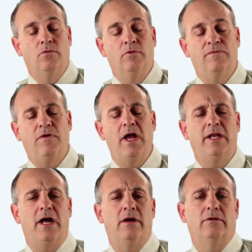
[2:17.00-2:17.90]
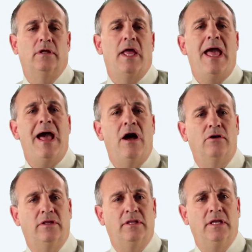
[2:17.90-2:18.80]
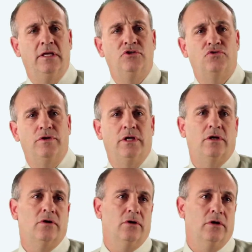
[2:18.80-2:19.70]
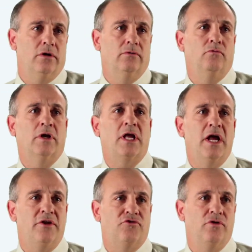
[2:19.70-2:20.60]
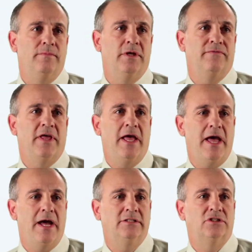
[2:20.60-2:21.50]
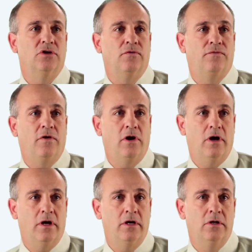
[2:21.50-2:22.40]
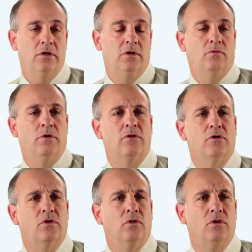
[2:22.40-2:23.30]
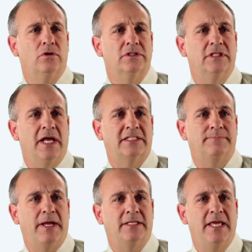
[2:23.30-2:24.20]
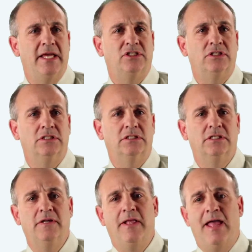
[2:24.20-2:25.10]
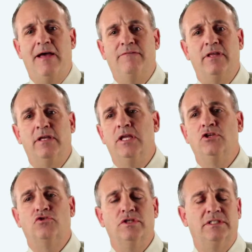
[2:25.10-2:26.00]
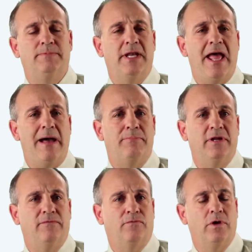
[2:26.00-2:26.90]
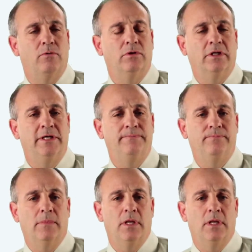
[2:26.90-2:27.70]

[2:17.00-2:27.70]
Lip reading: We find out, how did the injury occur? What kind of treatment have they had so far? What are their goals and expectations? Have the injuries been happening frequently?